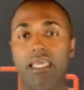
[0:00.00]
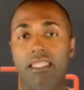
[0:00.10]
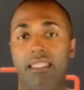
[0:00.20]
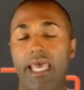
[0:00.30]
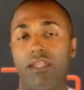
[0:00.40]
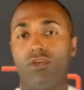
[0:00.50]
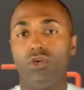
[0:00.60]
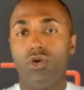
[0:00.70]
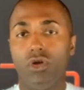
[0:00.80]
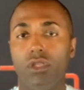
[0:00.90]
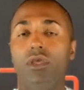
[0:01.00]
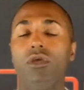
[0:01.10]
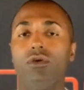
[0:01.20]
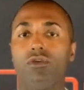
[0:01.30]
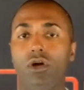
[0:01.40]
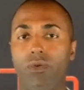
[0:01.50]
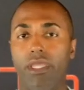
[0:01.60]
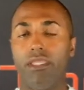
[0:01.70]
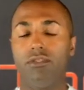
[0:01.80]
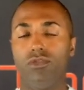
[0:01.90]
And that could go
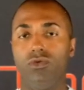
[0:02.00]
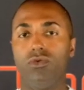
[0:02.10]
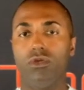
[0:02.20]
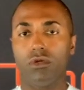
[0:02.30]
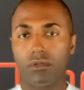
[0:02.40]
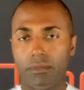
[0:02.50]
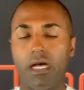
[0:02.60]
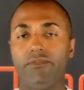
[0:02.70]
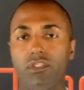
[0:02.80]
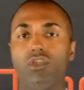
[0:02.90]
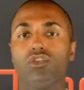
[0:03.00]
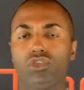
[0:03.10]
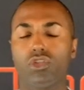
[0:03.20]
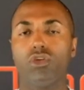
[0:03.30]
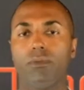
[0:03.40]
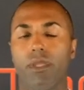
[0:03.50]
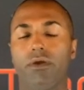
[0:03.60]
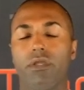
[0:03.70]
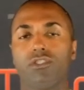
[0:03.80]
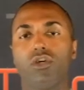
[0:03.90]
into your, obviously your sternum area.